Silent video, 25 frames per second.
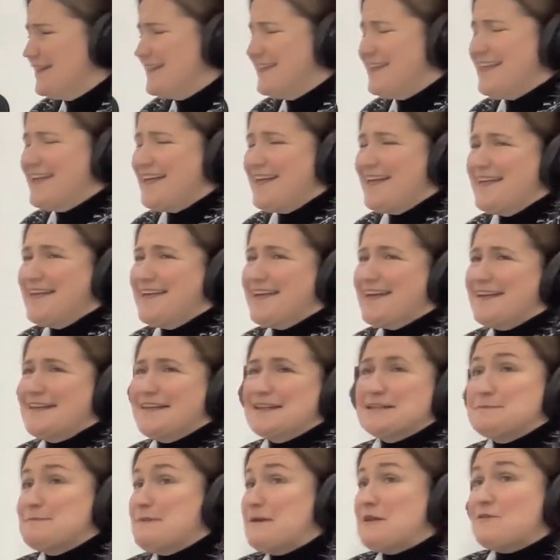Yeah.
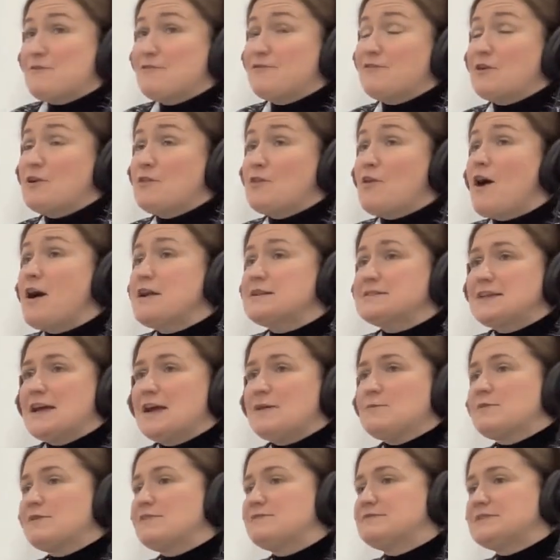It's been, for a long
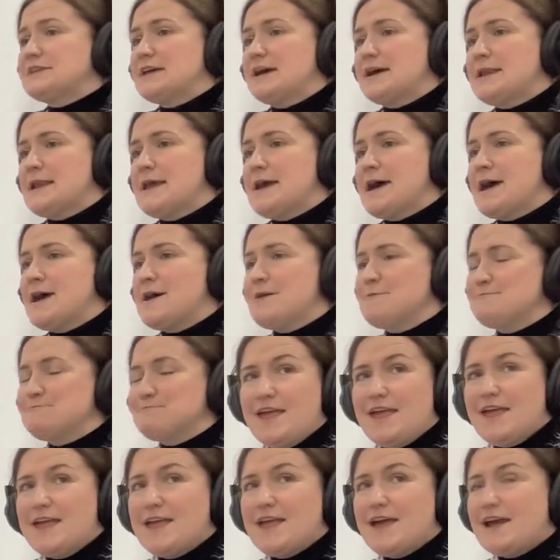time, we've done
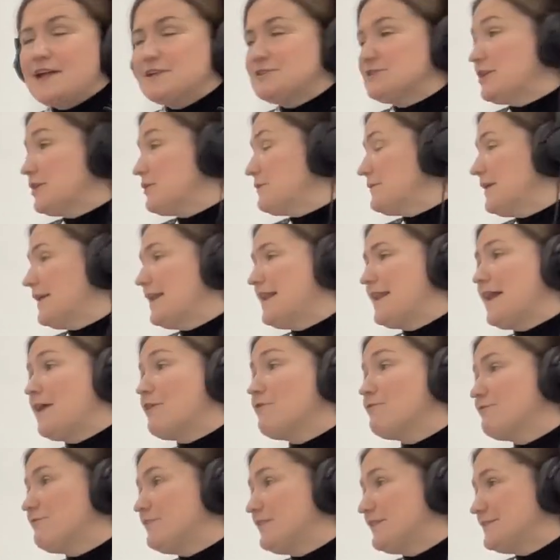AI generated
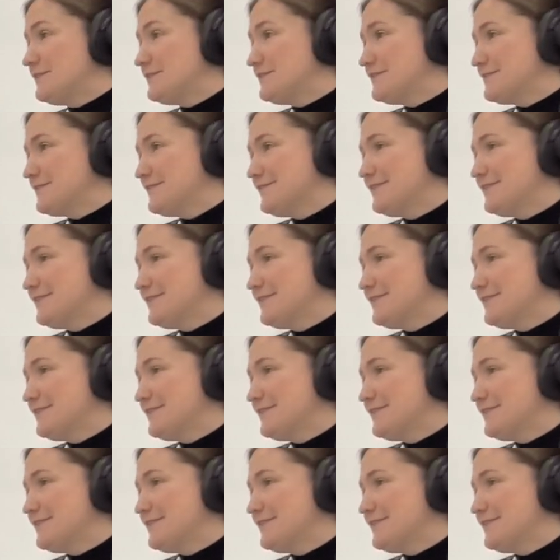outfits,